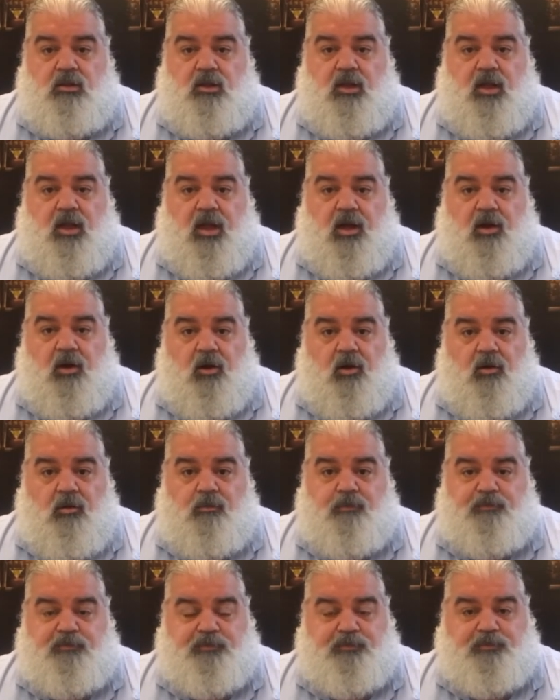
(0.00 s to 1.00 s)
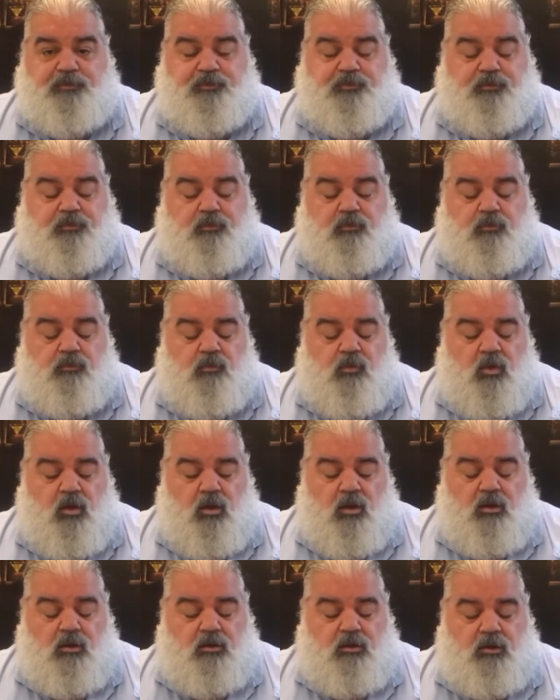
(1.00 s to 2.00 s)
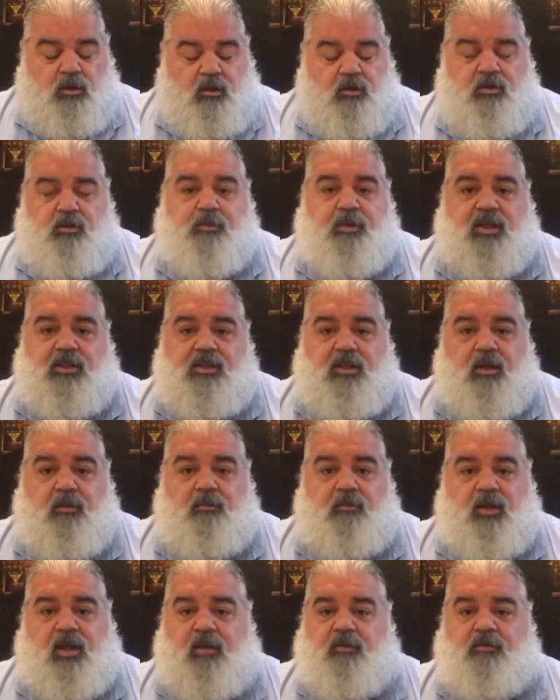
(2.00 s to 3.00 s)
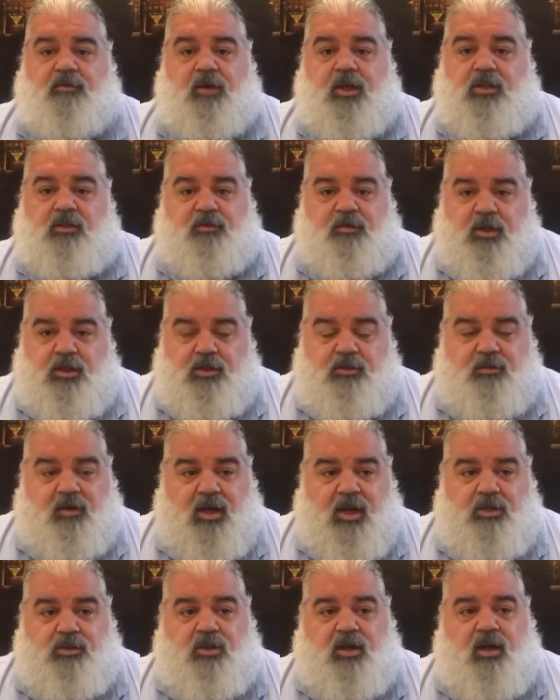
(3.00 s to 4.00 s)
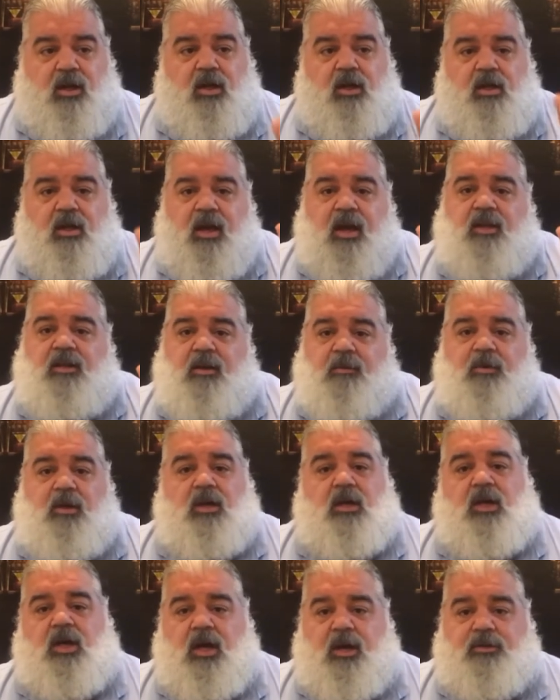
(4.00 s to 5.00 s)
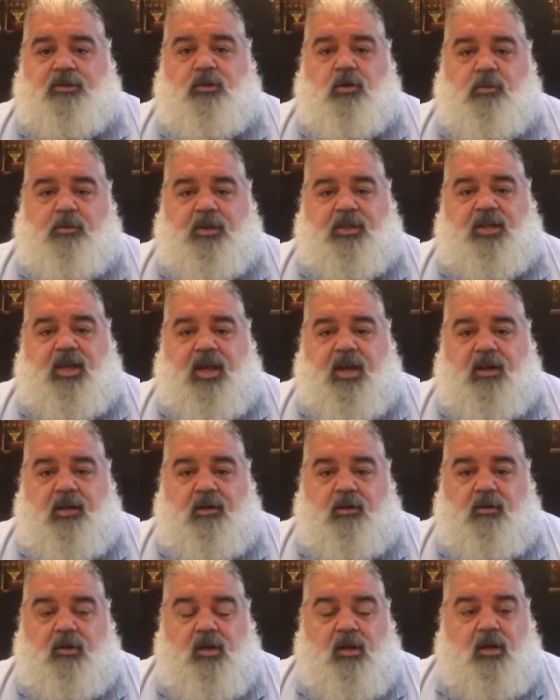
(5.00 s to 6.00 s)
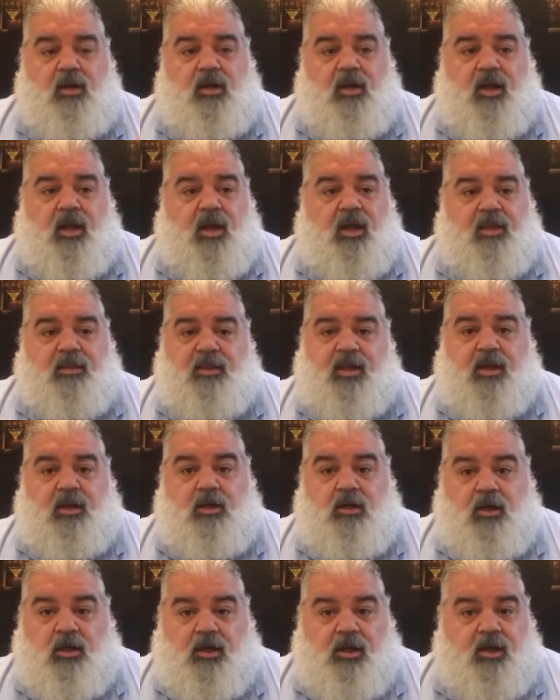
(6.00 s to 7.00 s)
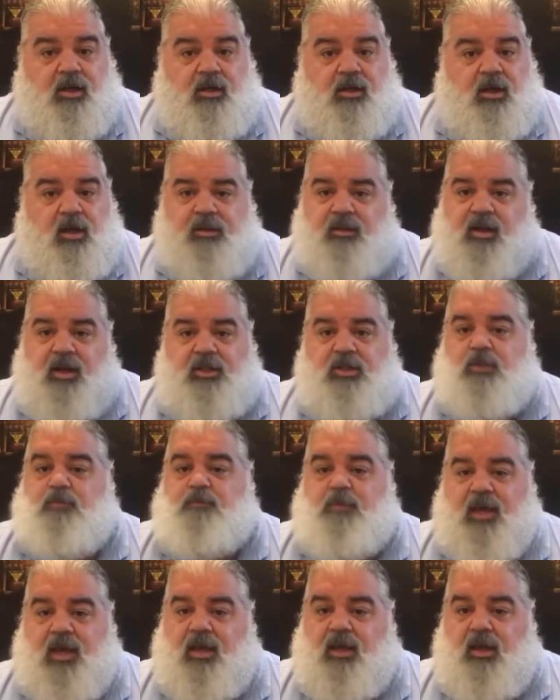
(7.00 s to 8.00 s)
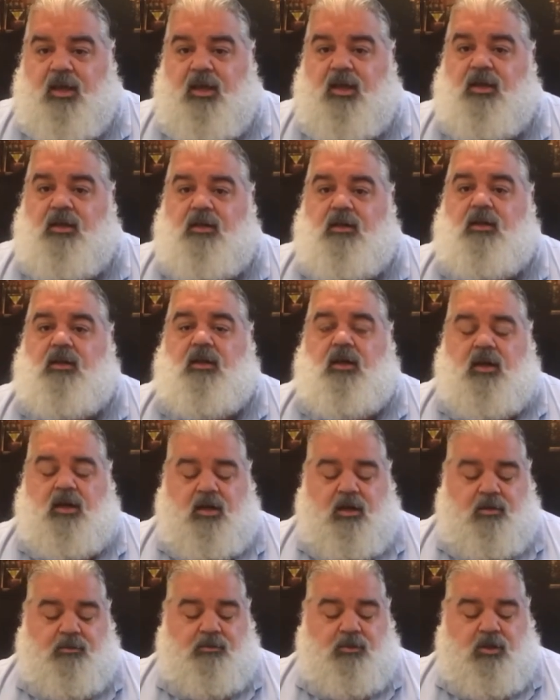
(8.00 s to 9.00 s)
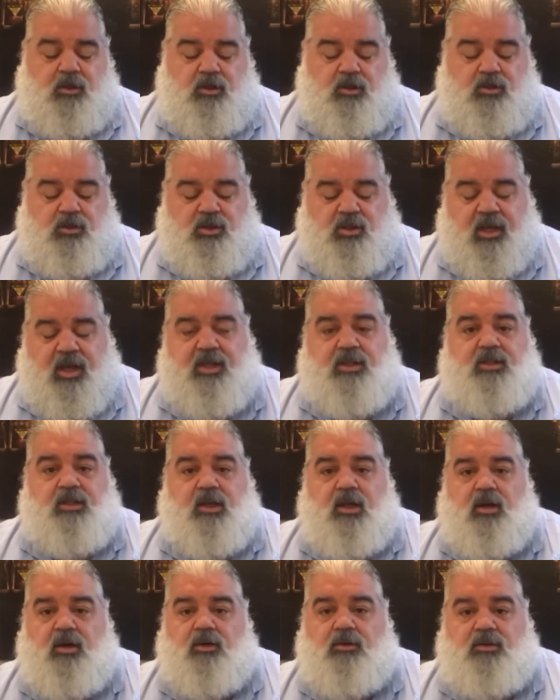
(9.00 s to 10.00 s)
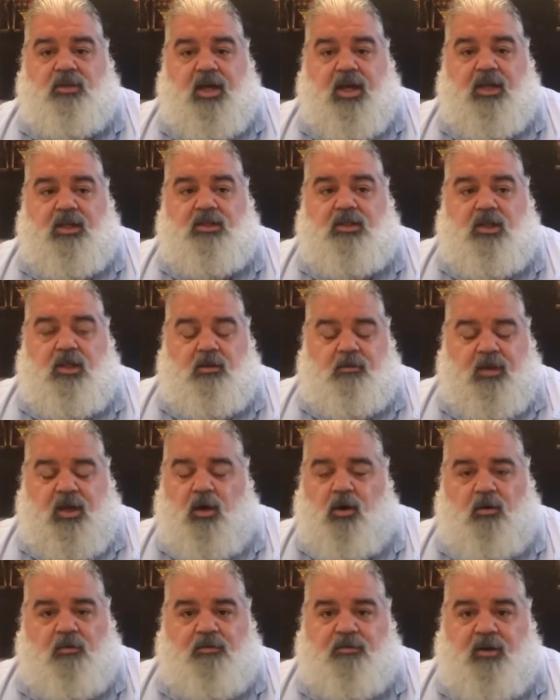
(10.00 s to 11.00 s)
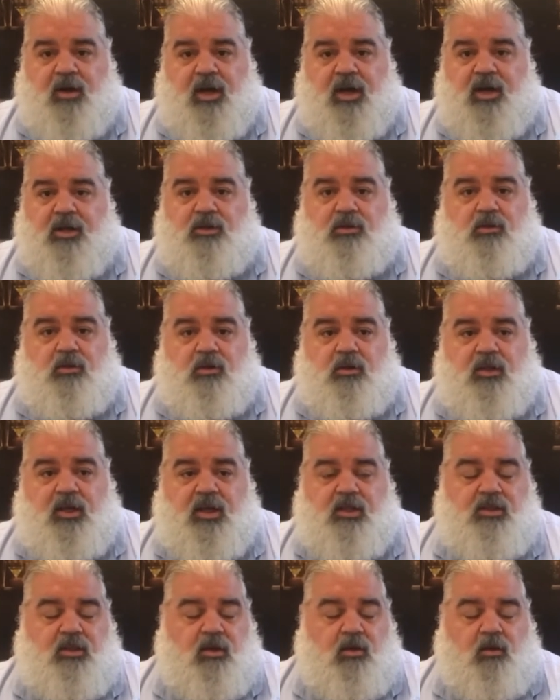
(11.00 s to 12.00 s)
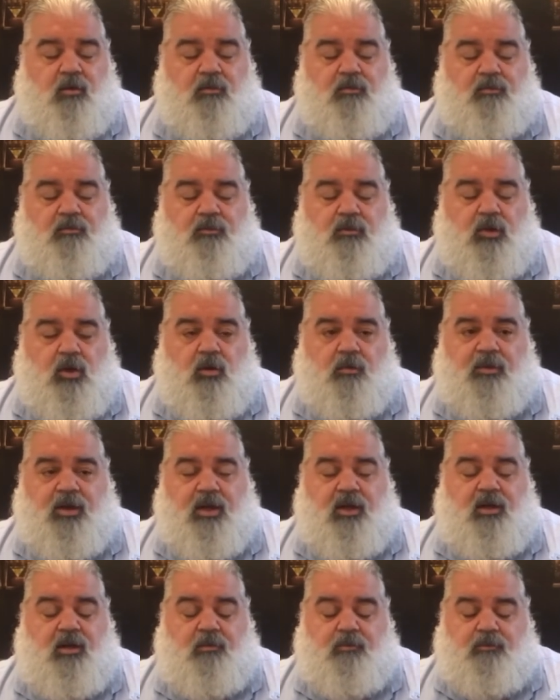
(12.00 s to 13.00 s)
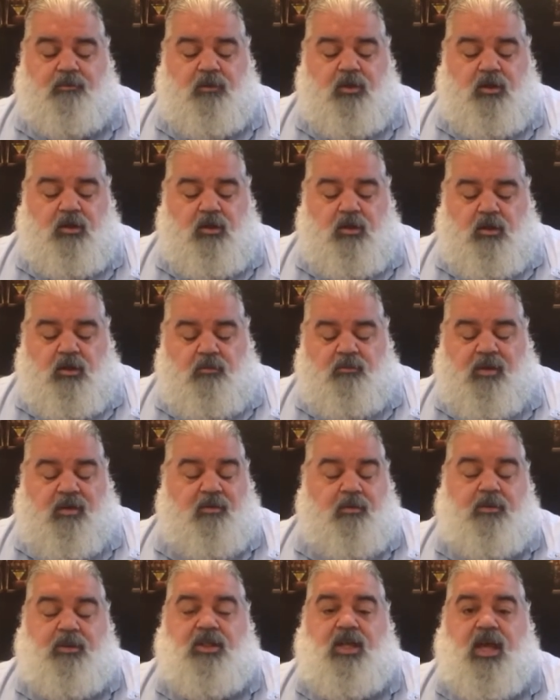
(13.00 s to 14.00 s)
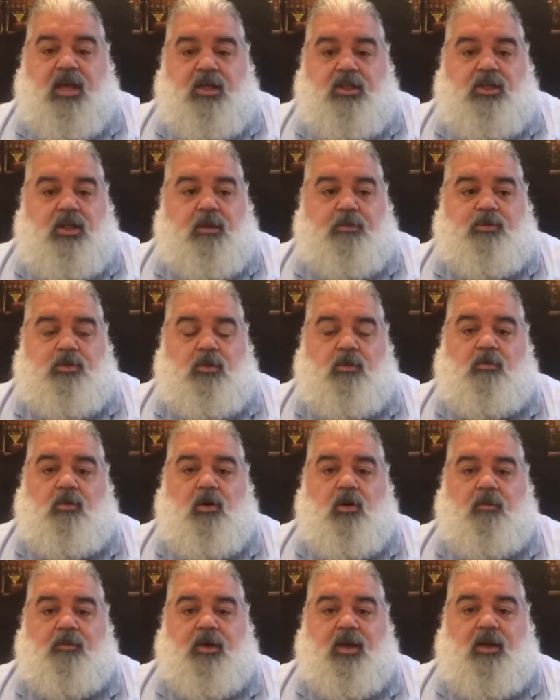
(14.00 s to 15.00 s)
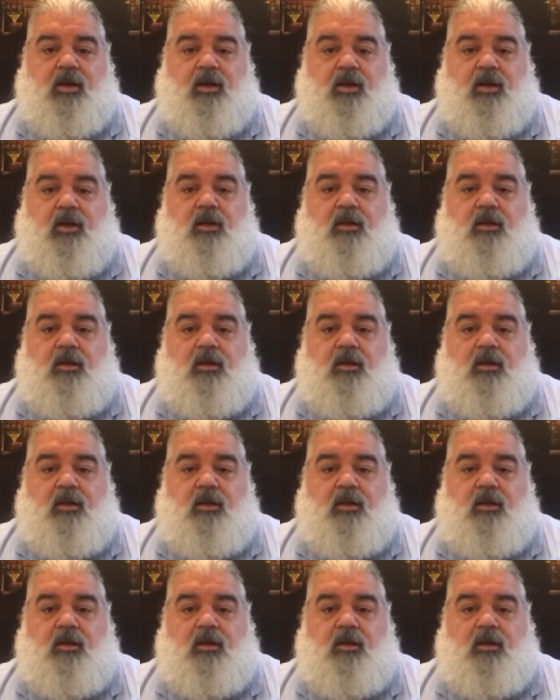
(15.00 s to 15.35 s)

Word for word: at home to make something like fresh french fries or anytime you're going to cut into a potato and then cook it, other than just baking it, um, you slice it or you dice it, you make home fries or, like I said, home, homemade uh, maybe potato chips or homemade uh,